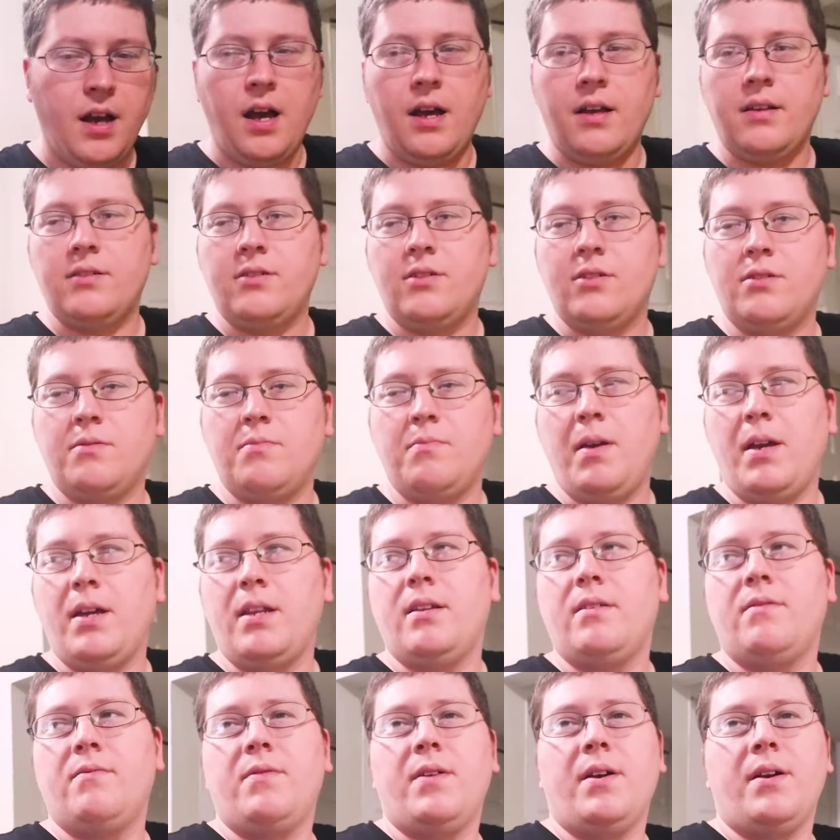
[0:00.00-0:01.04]
It's just
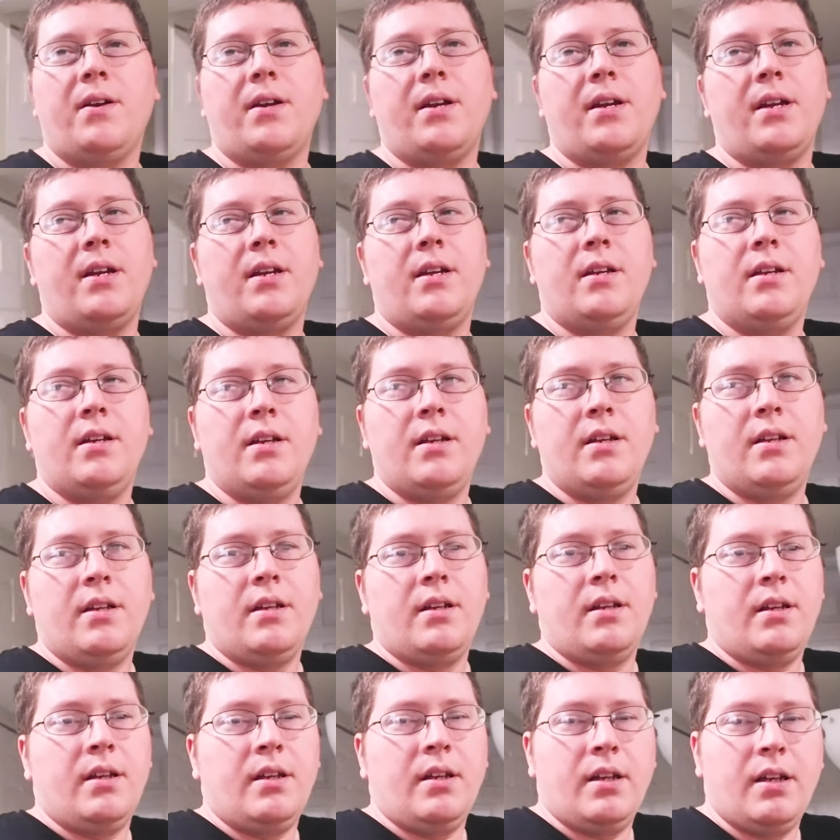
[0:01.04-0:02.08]
made it very
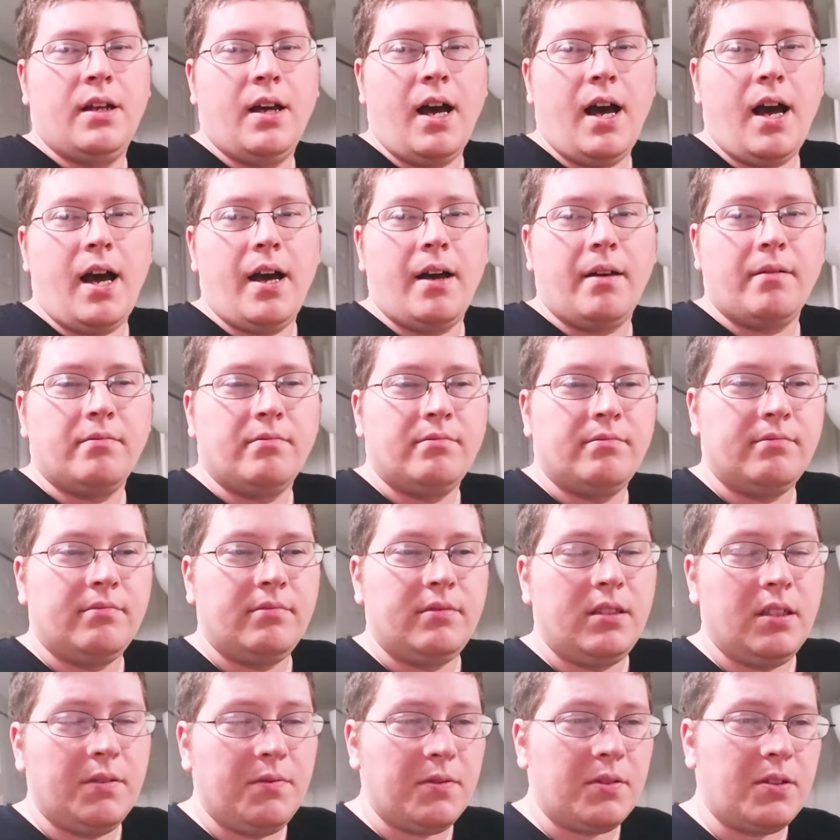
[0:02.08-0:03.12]

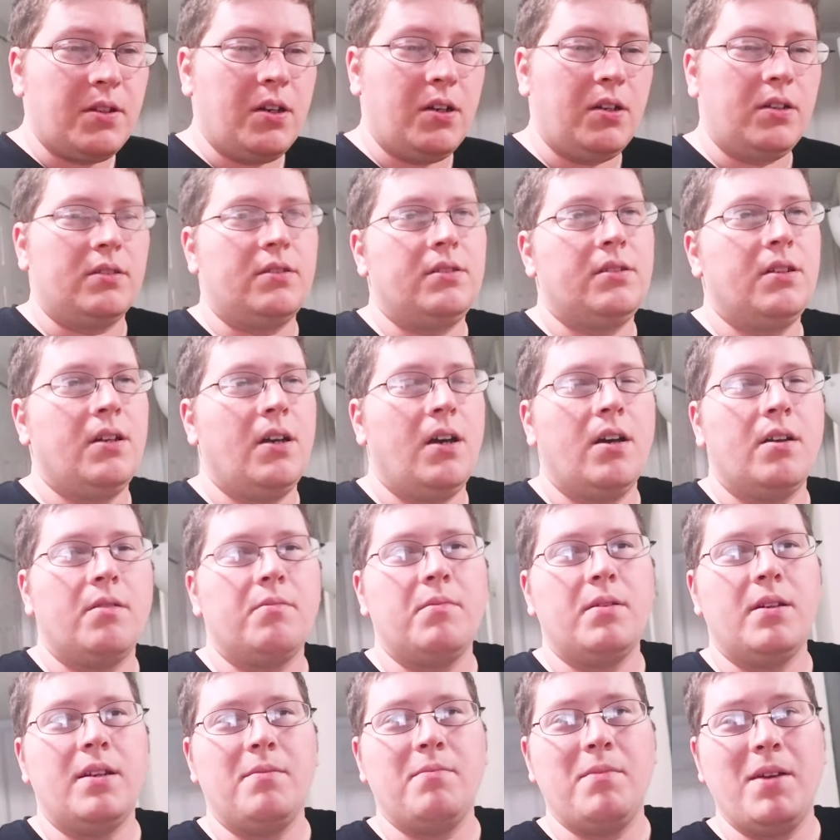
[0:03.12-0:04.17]
difficult
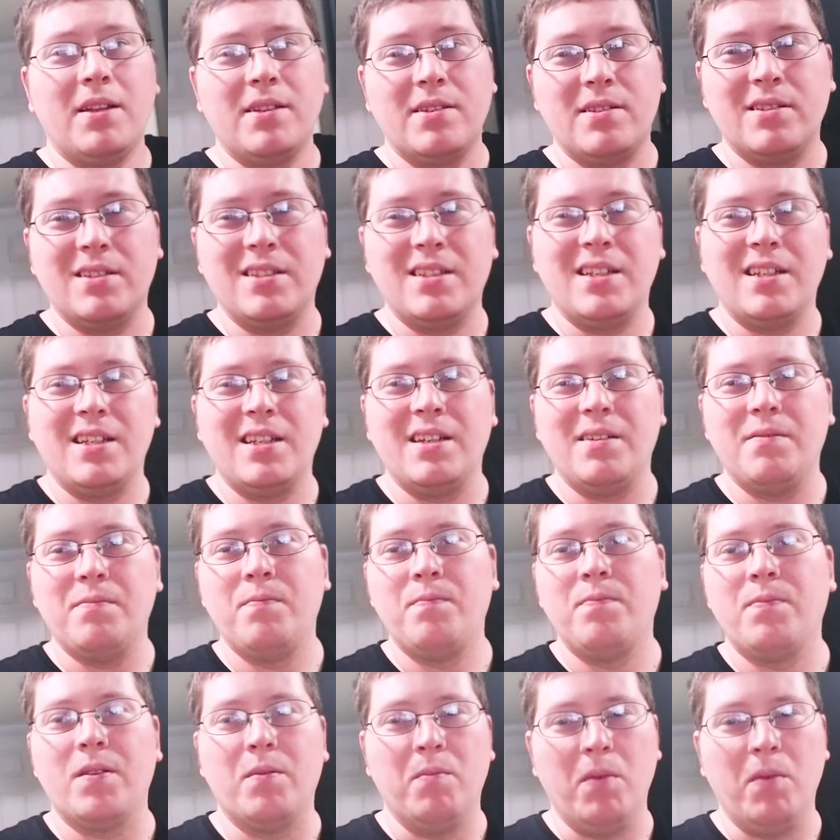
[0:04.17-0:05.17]
on me mentally,